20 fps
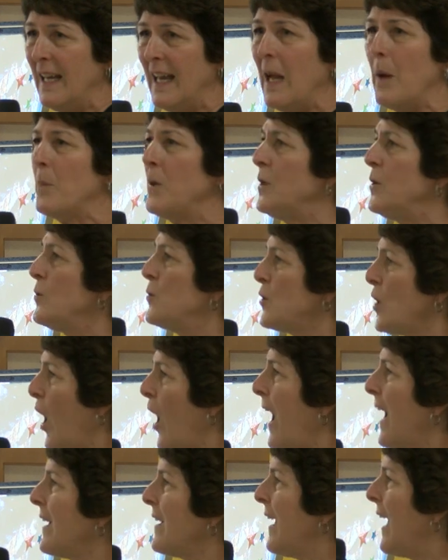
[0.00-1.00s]
And when you
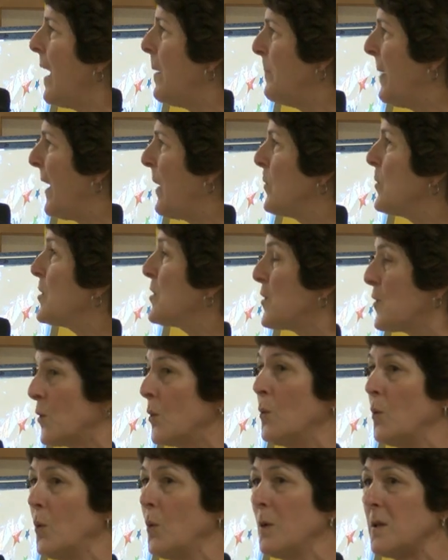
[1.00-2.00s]
talk about
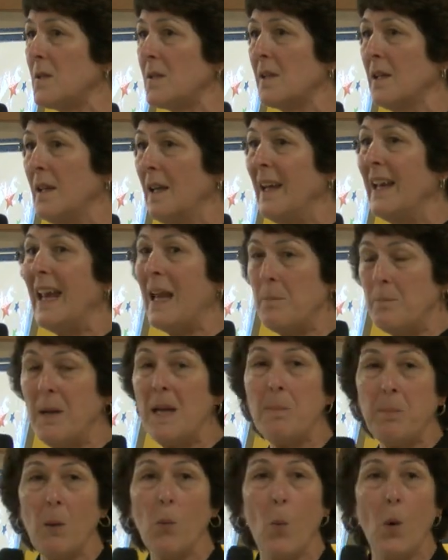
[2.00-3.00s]
schools and
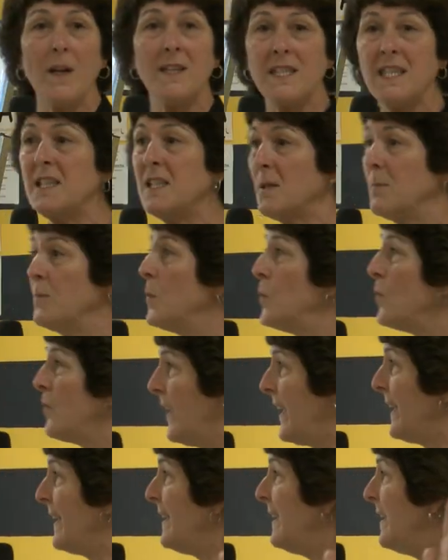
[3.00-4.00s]
people wanting to move
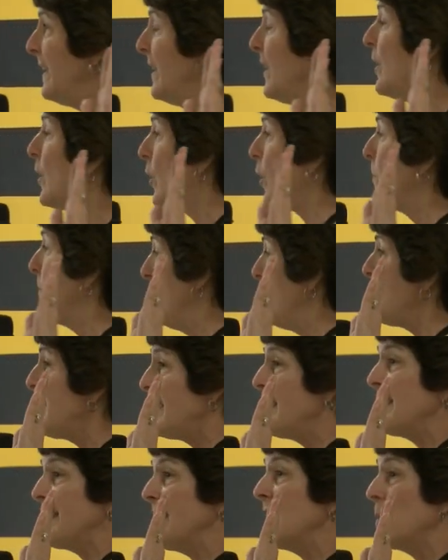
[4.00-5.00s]
in or
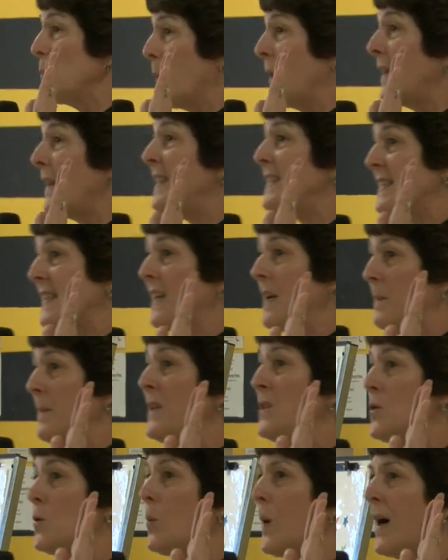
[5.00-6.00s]
businesses willing to come
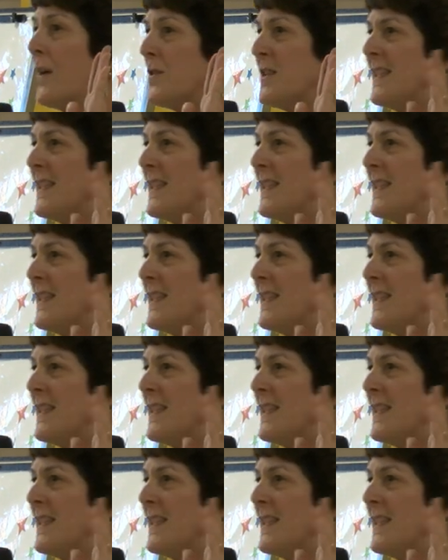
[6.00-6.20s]
into our